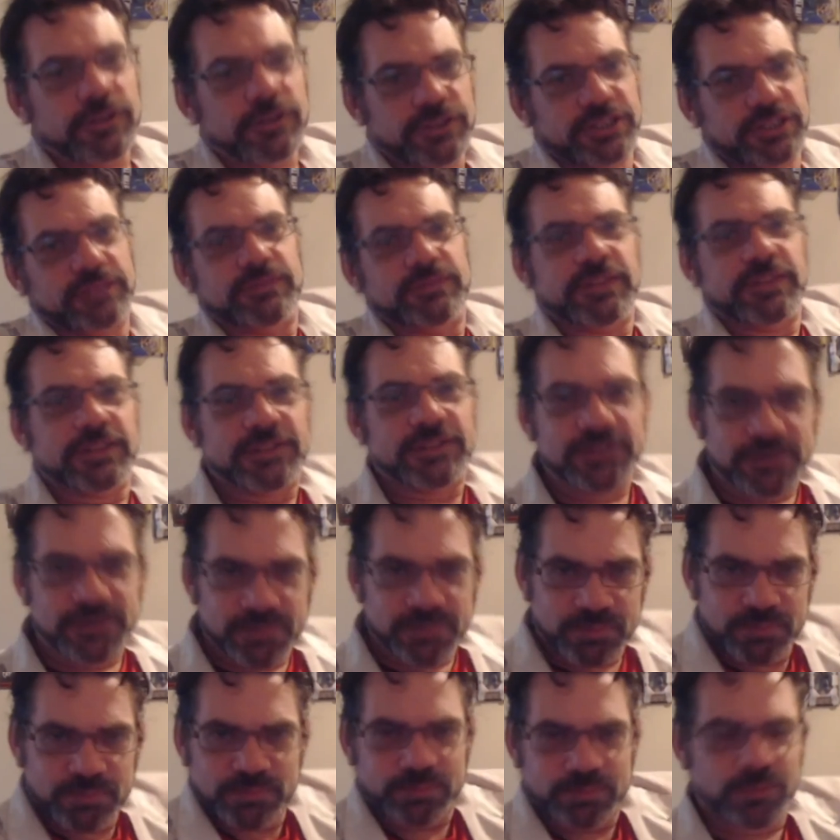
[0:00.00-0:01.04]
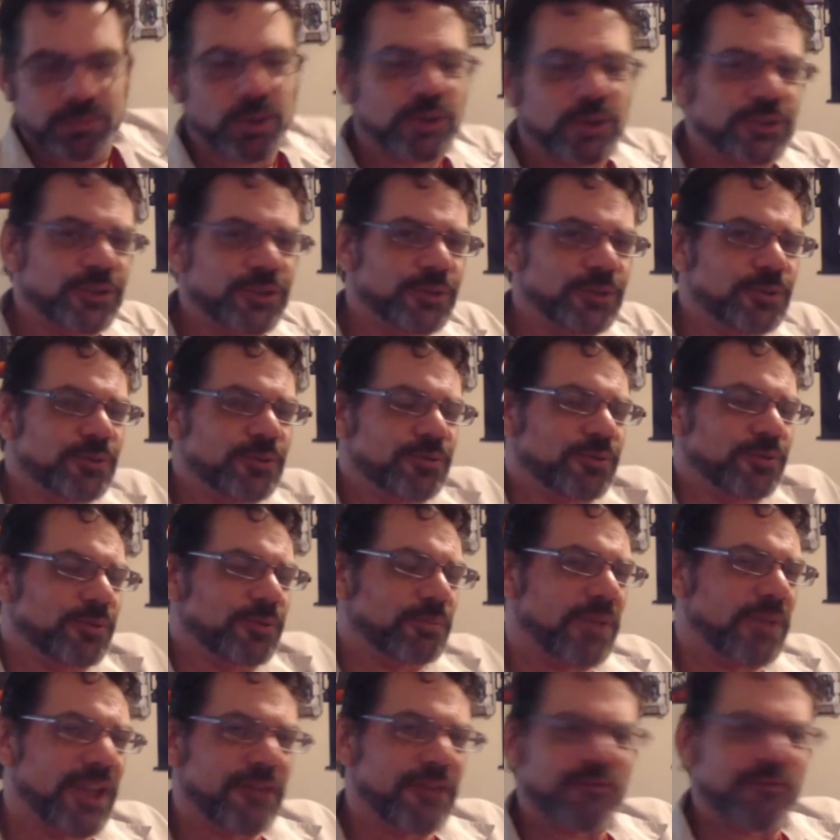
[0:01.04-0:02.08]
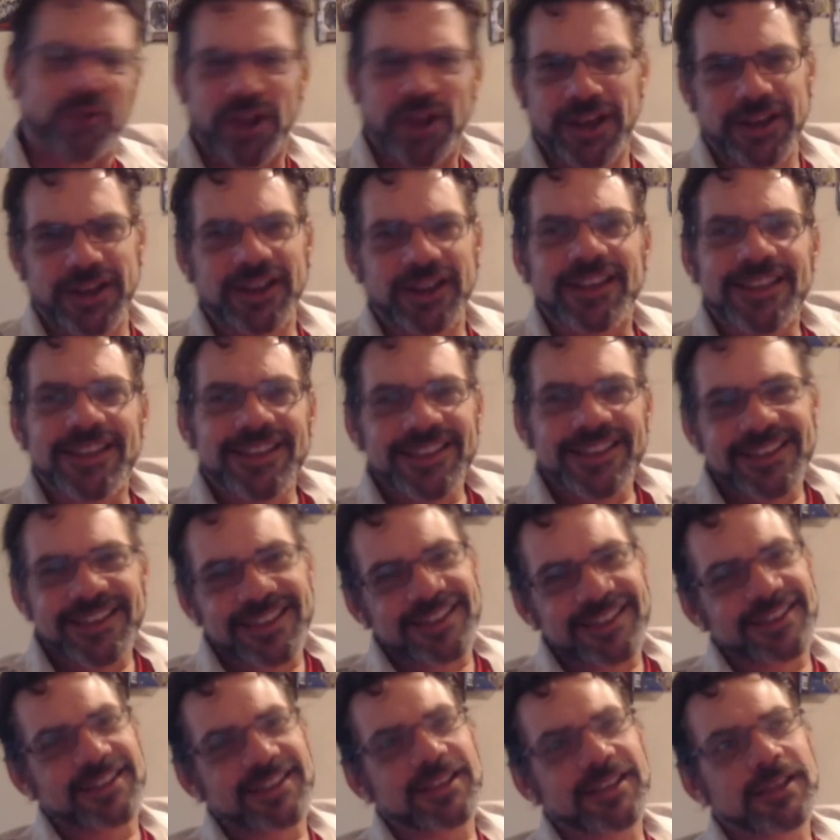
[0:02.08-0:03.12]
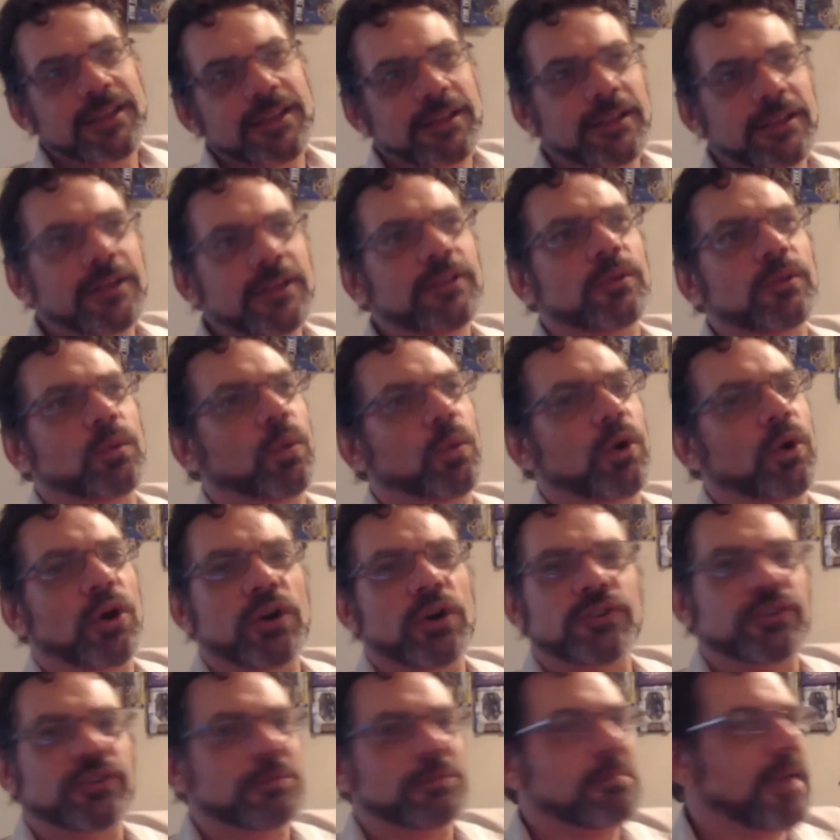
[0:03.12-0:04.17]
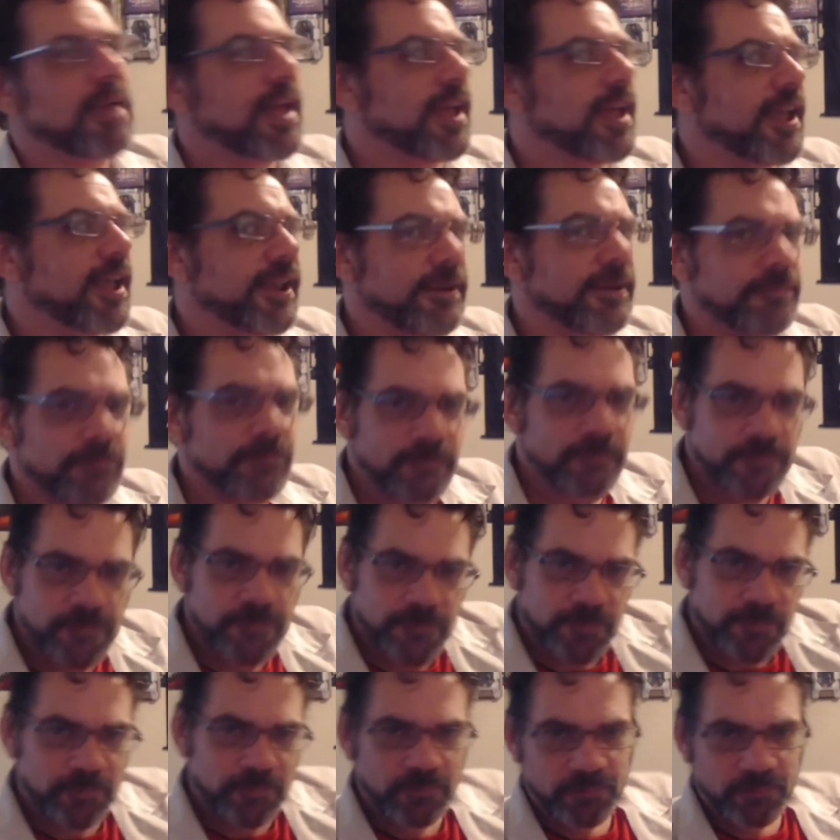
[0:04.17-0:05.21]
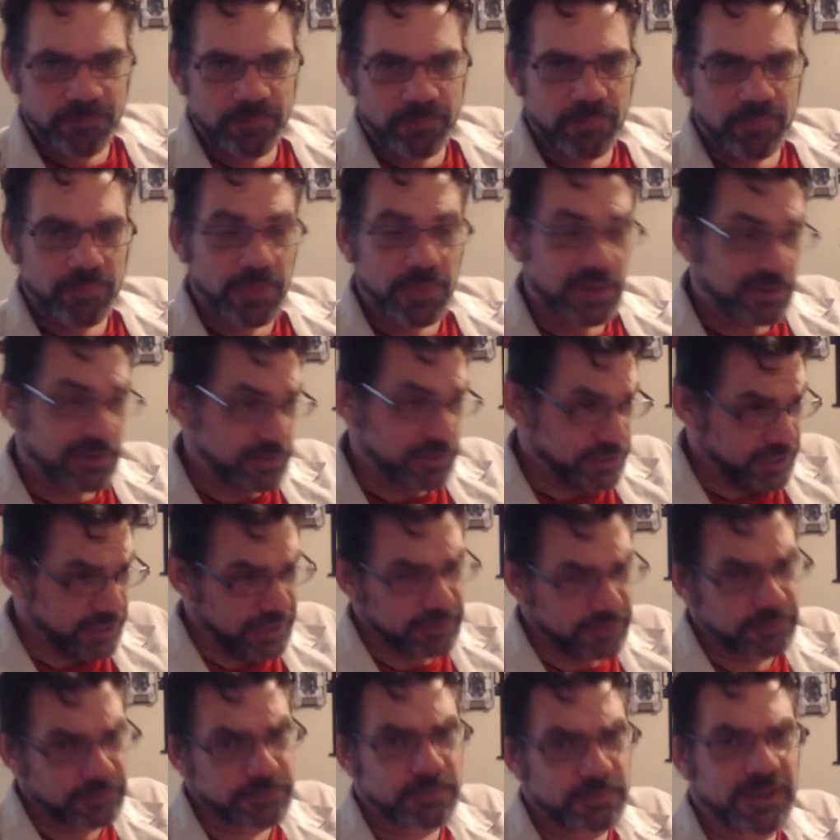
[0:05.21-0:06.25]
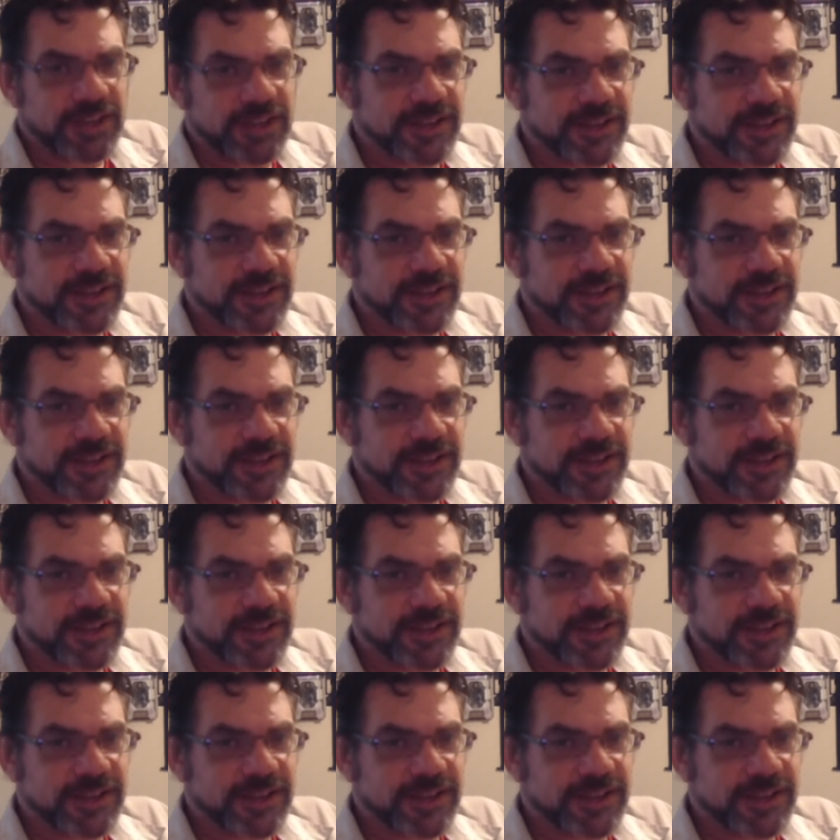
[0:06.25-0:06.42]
of this is brought to you from my friend. The words are mine. This channel's mine.